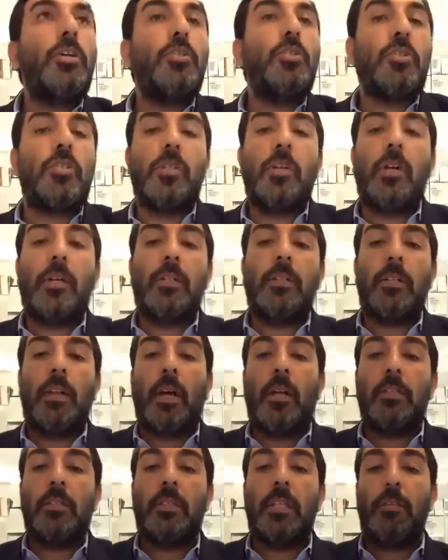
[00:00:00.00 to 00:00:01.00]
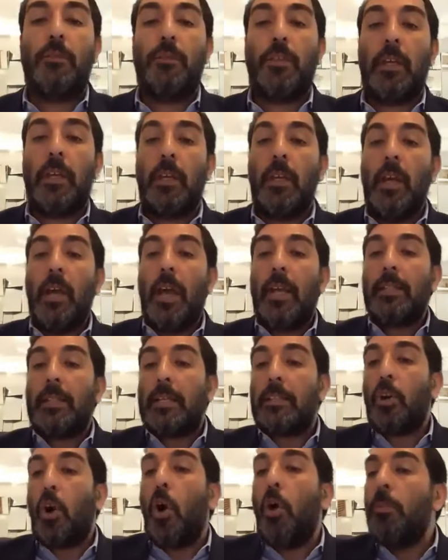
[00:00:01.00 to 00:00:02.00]
you see on, on TV, and
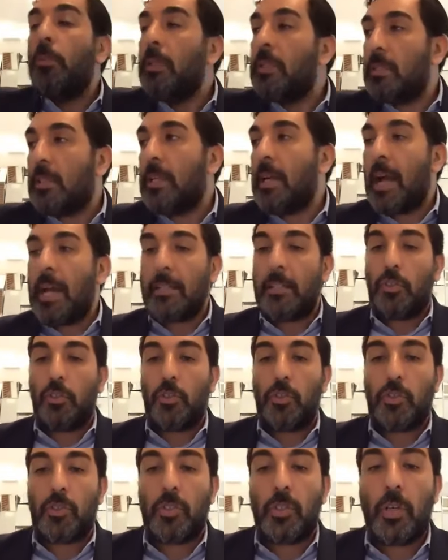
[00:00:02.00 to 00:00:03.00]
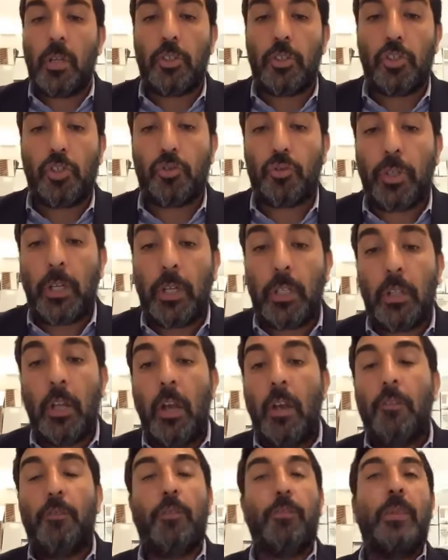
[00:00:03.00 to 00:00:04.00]
that homeless guy that you see on the street,
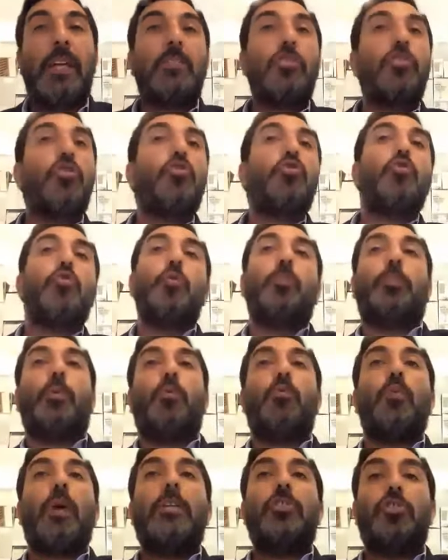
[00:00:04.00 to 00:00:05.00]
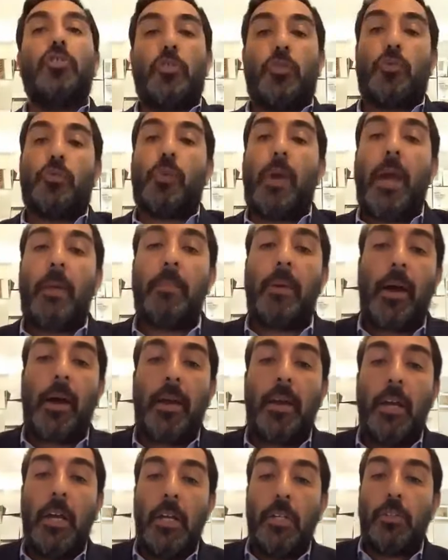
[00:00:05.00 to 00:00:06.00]
from that super righteous
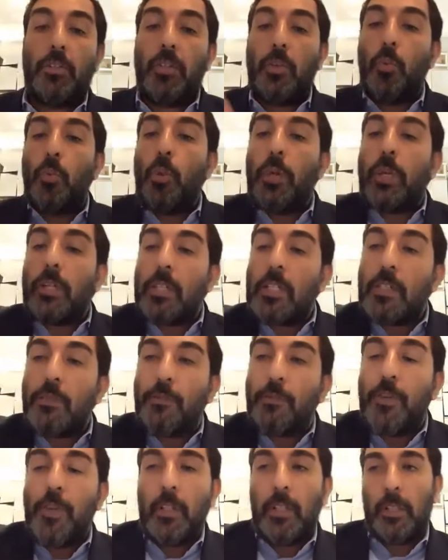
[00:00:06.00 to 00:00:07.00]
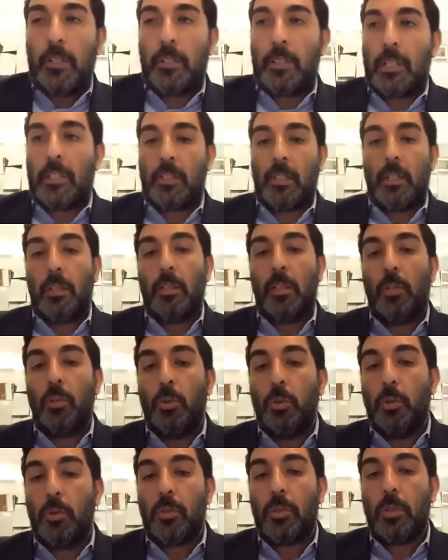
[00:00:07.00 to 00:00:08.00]
rabbi to the wickedest villain that's in the
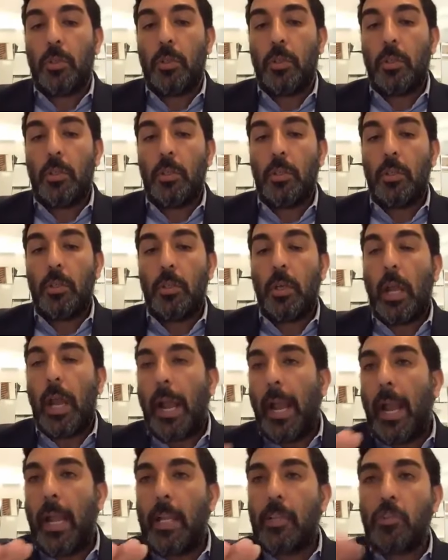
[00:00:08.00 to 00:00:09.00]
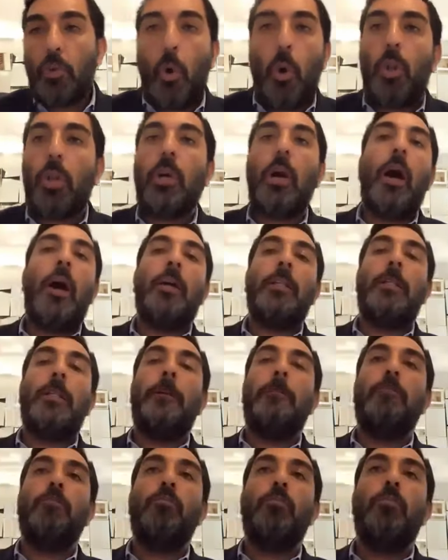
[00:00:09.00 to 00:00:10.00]
news, it's all God.
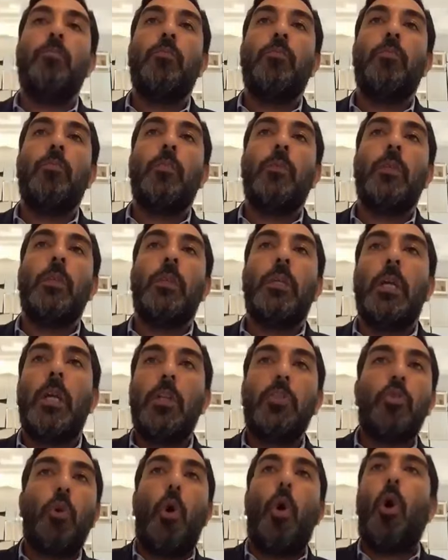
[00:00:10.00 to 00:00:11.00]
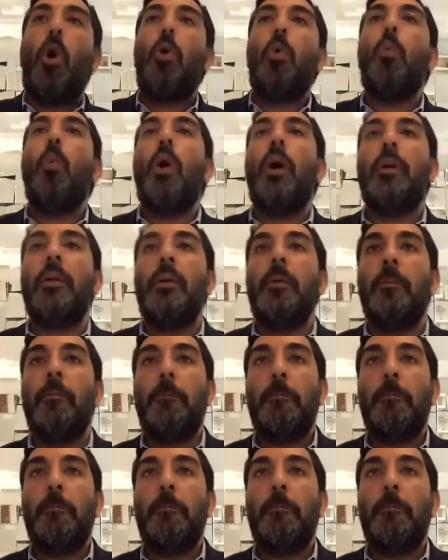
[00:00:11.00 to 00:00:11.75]
It's all one.